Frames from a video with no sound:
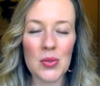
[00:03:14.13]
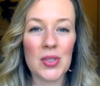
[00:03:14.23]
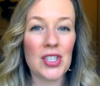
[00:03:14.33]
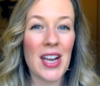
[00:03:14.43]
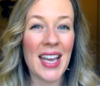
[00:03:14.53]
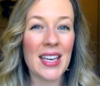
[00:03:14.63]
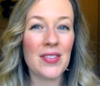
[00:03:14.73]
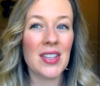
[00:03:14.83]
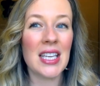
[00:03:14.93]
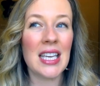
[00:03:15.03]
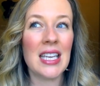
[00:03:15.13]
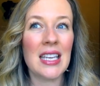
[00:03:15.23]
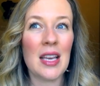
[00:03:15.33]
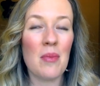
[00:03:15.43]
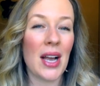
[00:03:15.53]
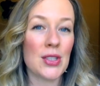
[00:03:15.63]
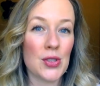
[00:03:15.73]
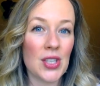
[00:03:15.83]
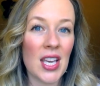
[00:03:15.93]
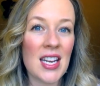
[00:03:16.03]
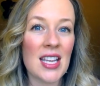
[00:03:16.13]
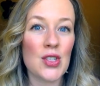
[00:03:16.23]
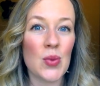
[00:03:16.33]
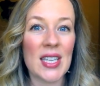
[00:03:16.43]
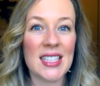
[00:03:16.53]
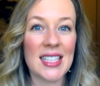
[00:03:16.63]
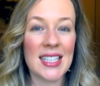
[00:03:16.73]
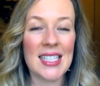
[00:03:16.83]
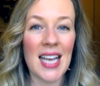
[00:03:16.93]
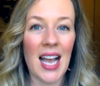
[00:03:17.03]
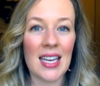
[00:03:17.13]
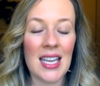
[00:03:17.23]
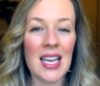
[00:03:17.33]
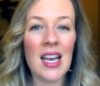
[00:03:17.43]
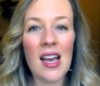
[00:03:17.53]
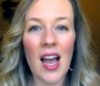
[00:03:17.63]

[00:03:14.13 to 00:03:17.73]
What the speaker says: which negatively impact your skin and directly lead to acne.